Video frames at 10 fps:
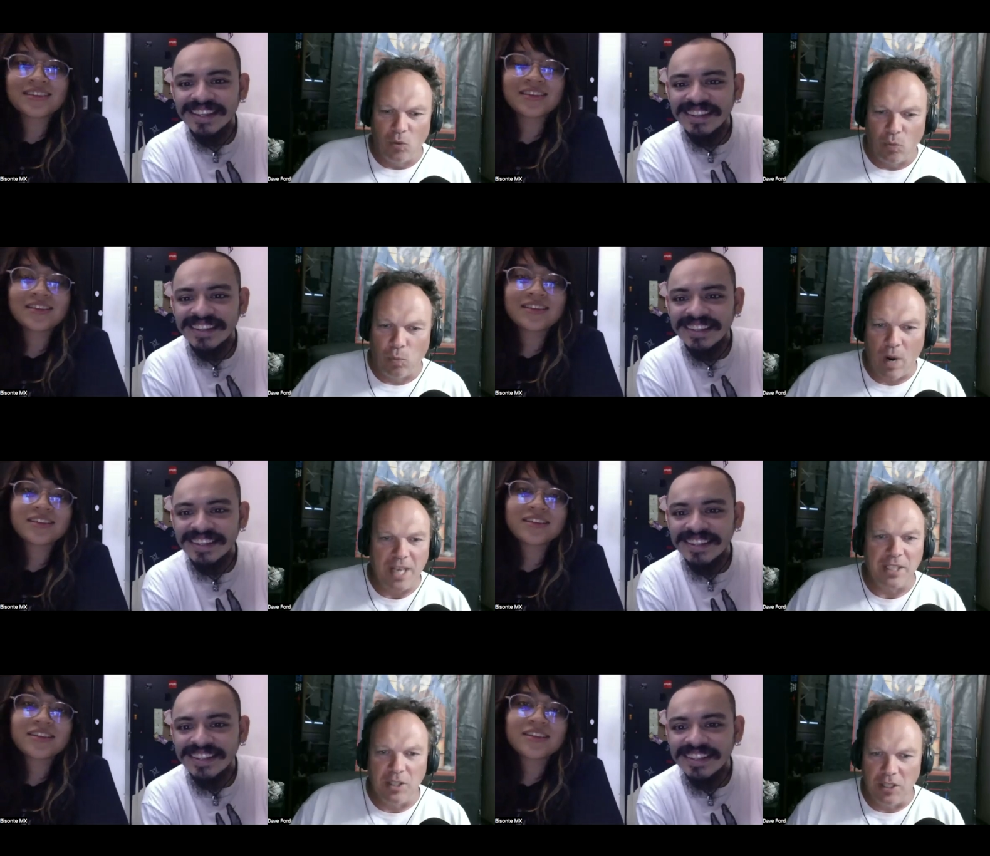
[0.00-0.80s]
Speaker 1: where
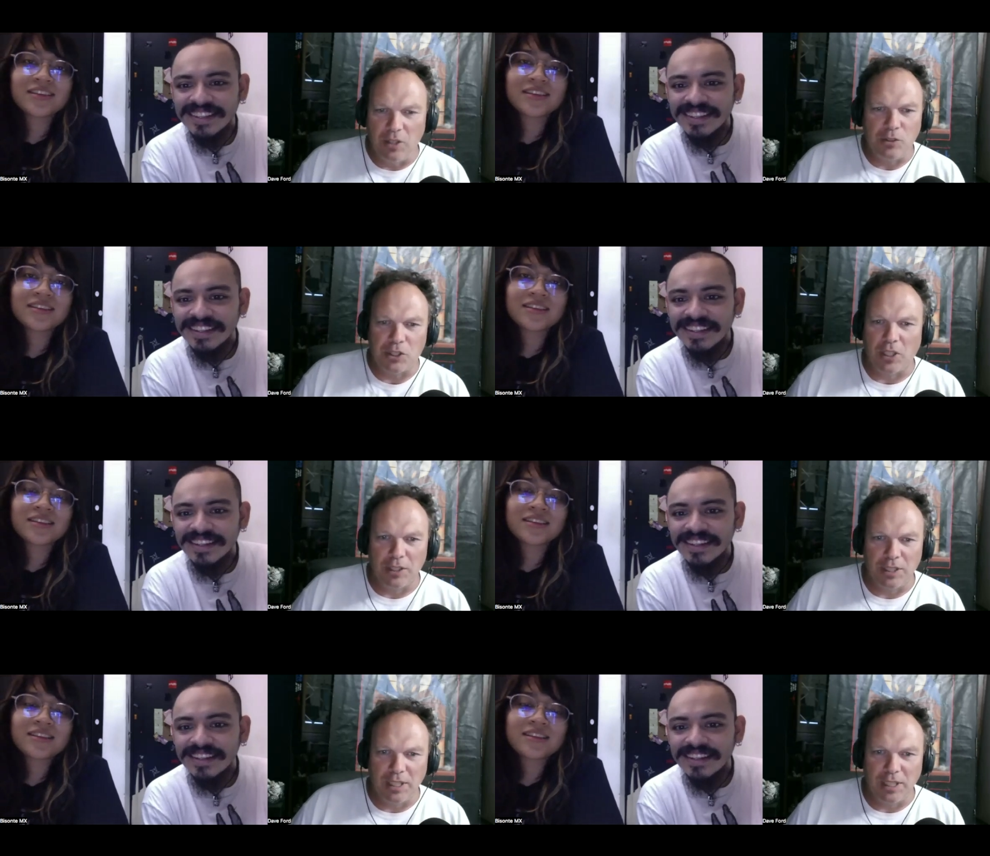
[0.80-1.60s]
did you
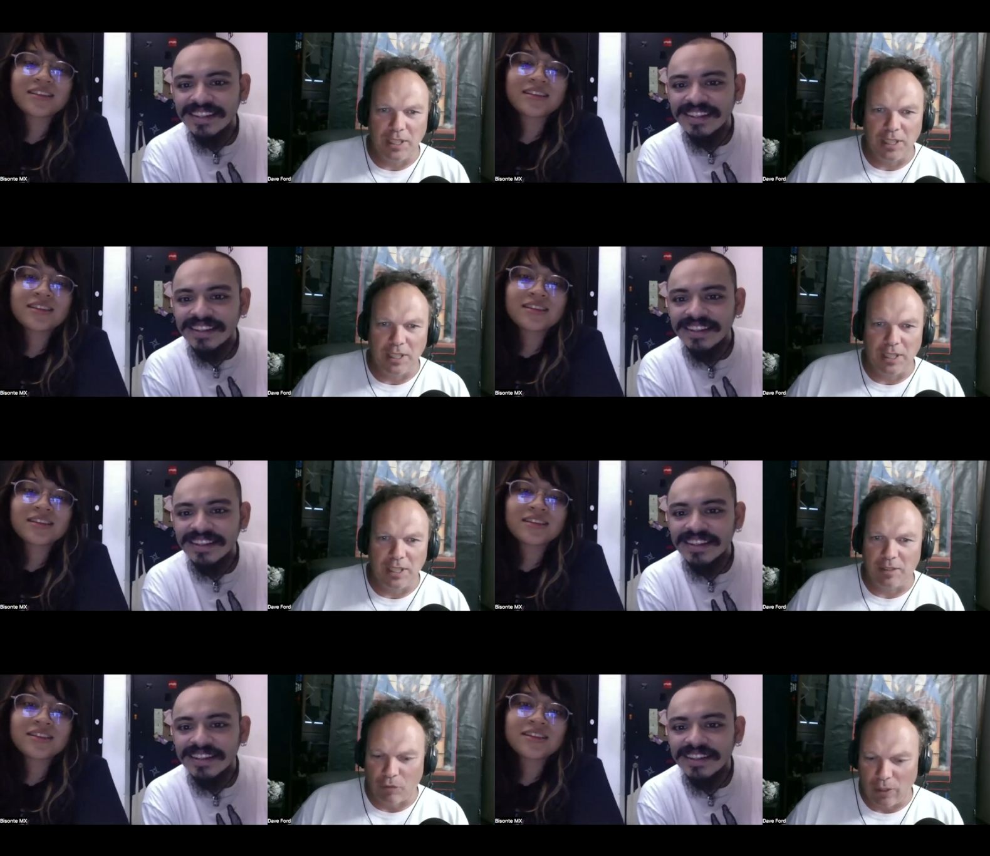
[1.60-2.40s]
started not
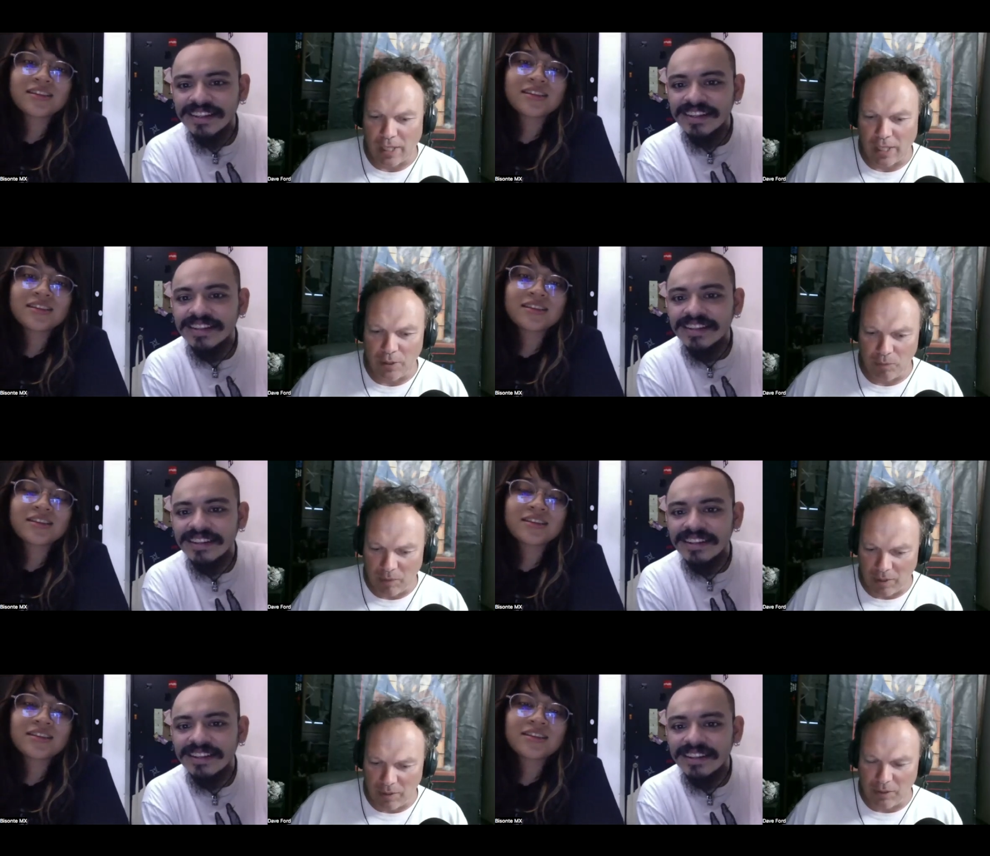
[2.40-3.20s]
very long ago,
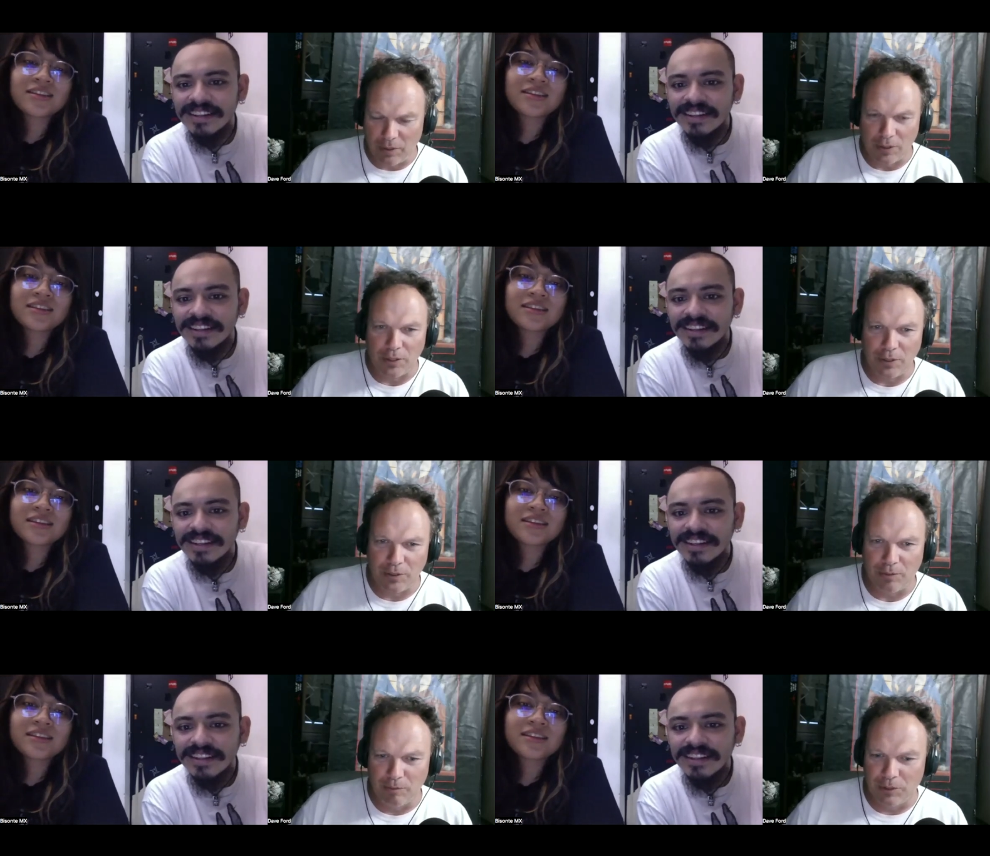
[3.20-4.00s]
your
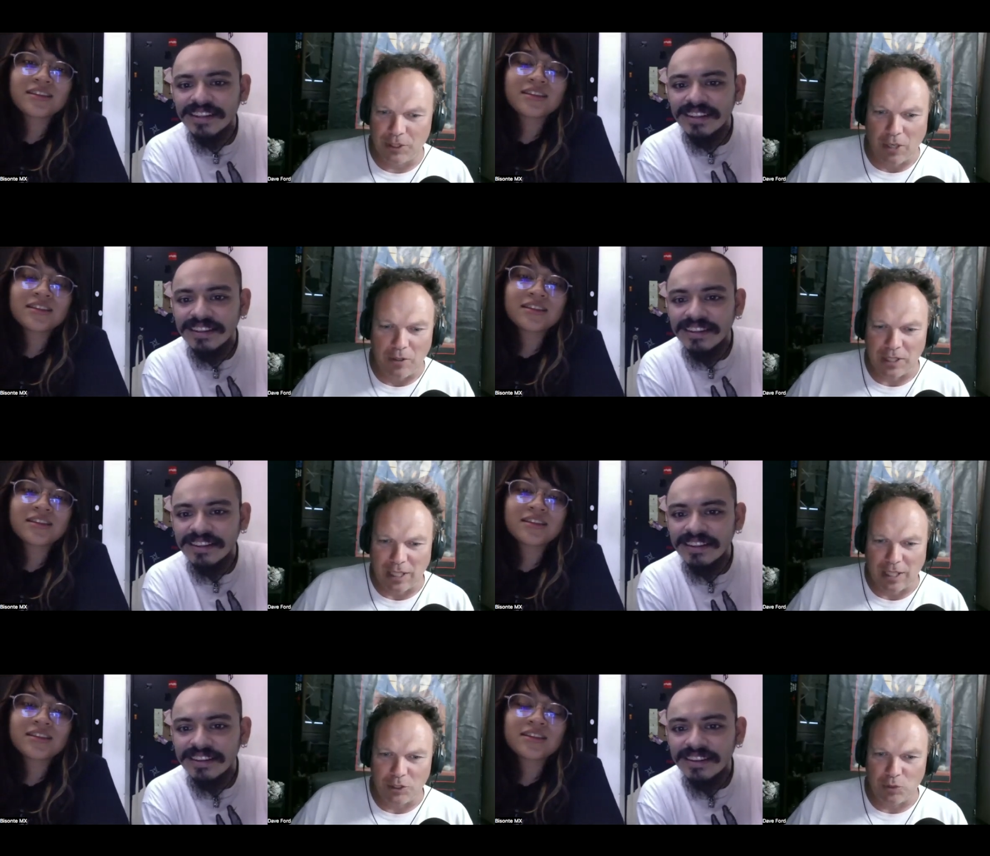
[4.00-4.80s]
Stoner
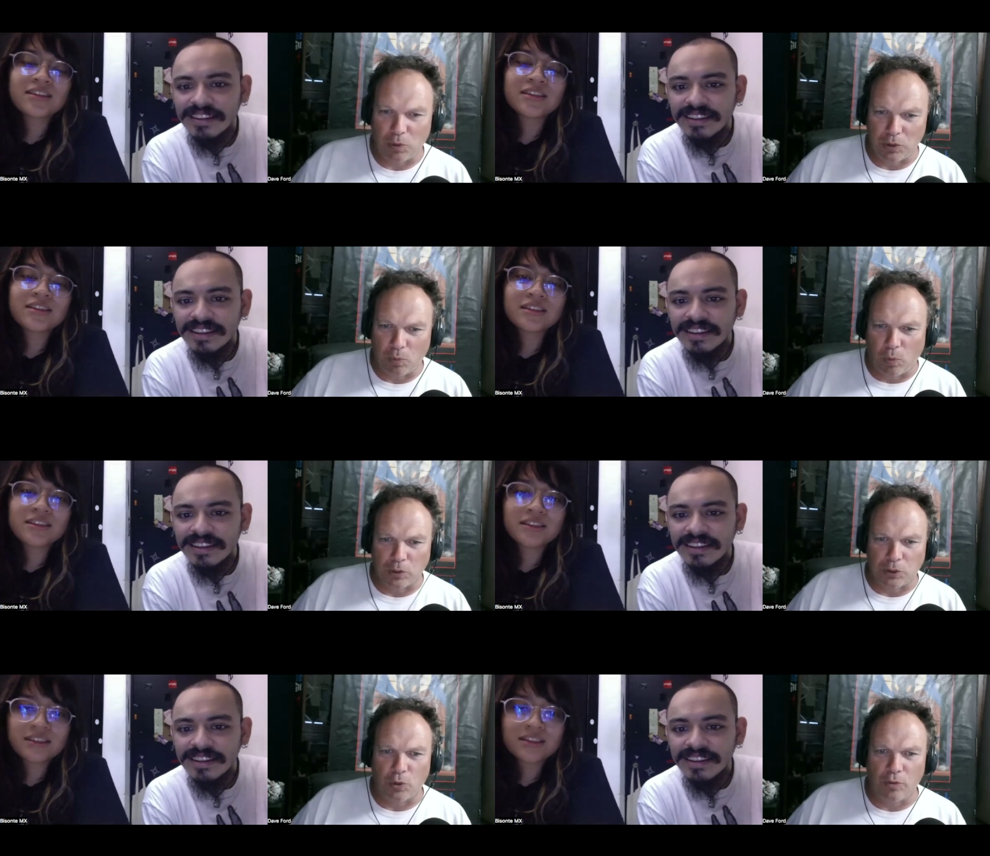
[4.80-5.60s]
Sludge. What what
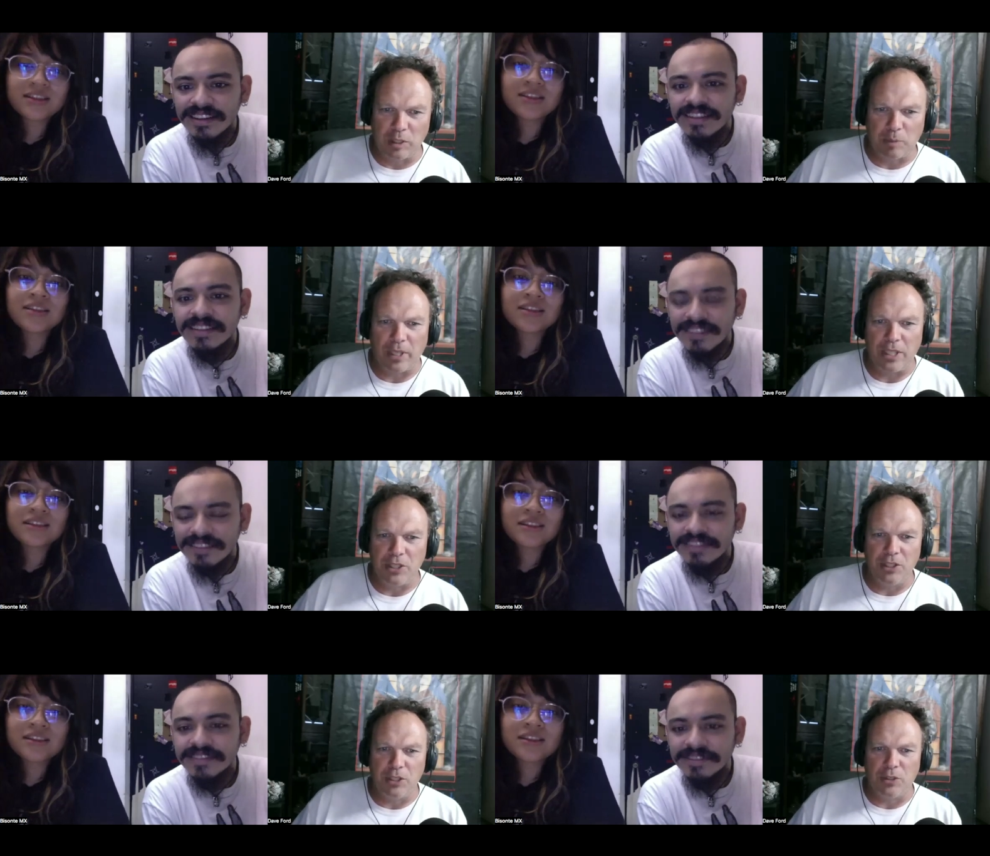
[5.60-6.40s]
sort of
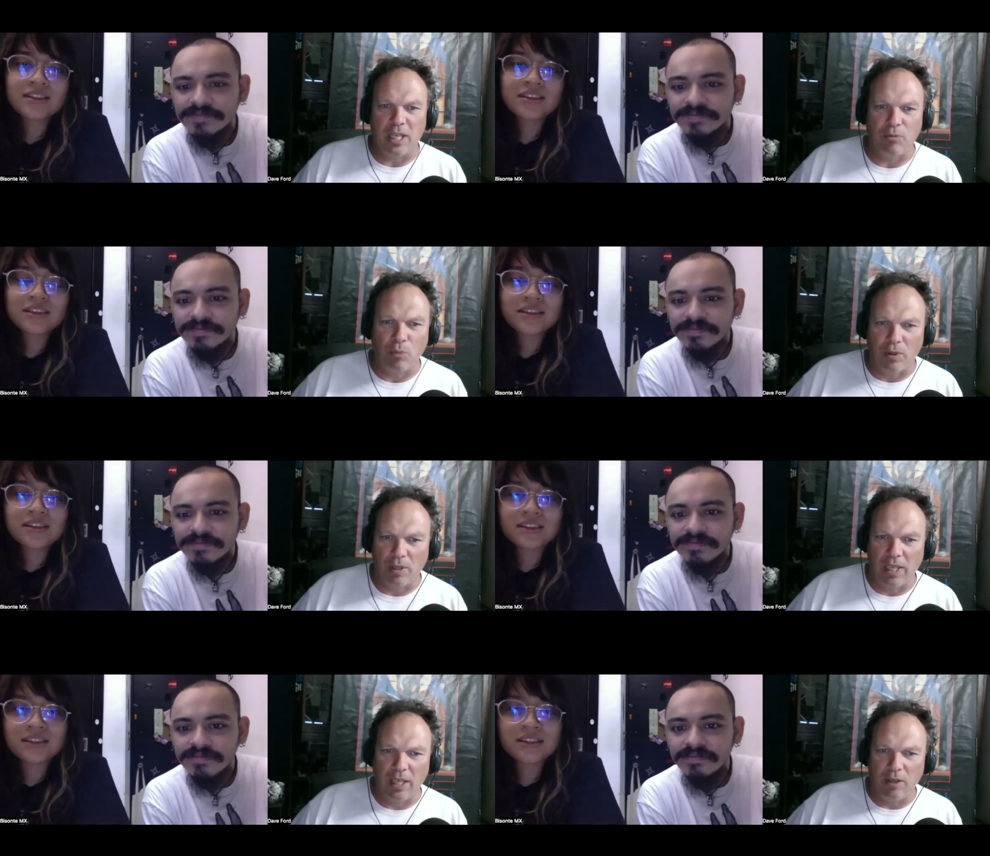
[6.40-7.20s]
inspirations did you have? What
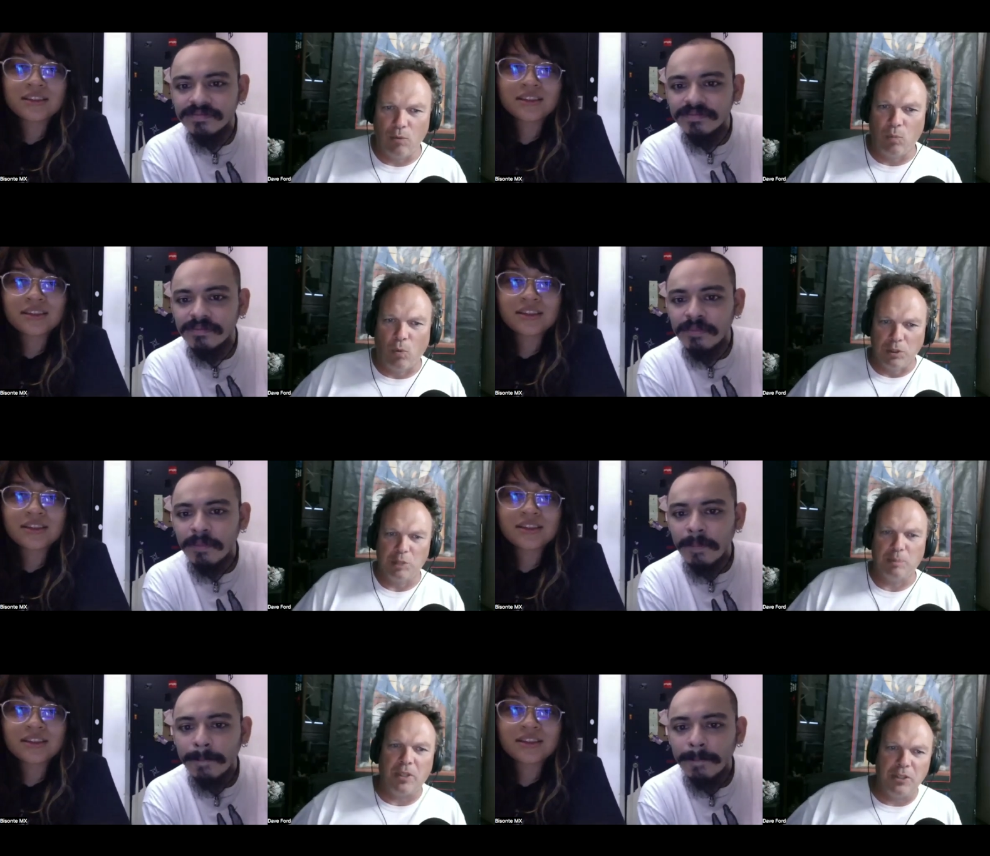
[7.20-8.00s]
uh, what
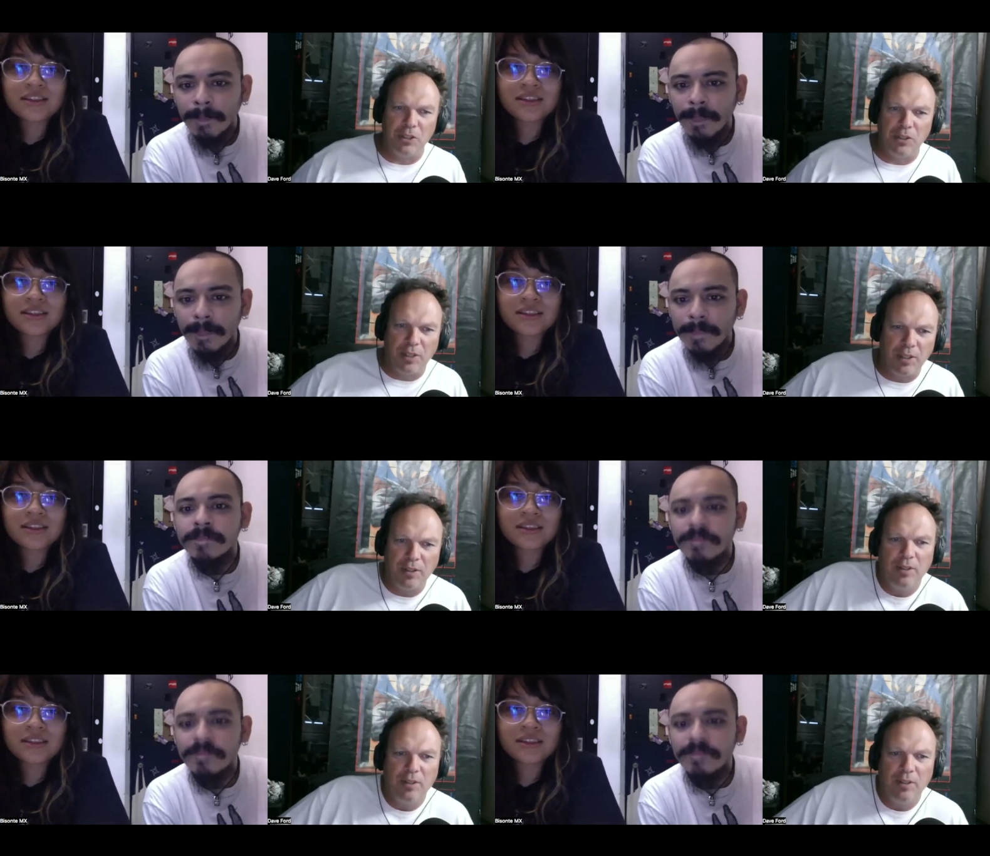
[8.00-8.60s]
inspired you to